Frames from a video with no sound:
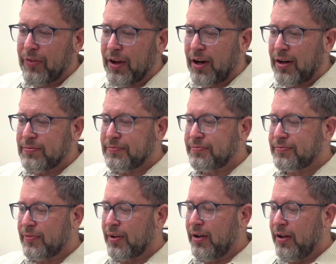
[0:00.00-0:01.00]
So
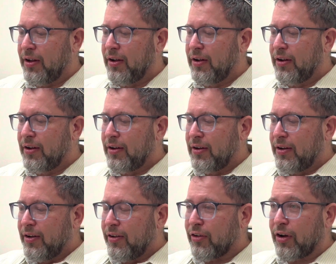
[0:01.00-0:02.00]

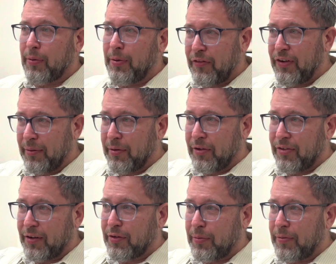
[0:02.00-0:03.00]
I grew up in a family with
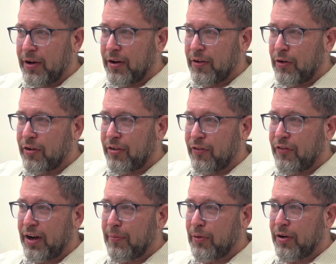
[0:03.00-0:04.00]
several, oldest of
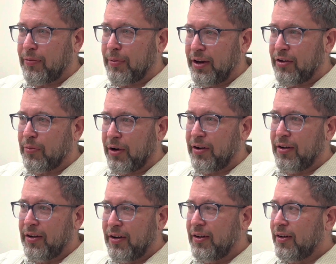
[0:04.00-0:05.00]
5 boys, but each one
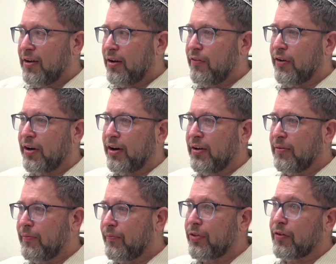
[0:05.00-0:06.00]

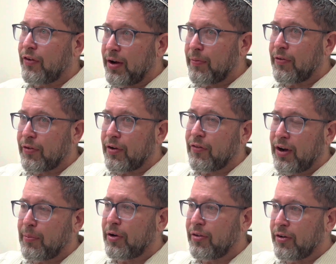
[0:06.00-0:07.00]
five
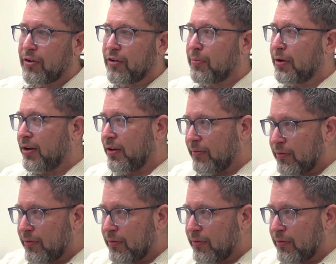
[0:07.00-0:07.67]
boys and girls, but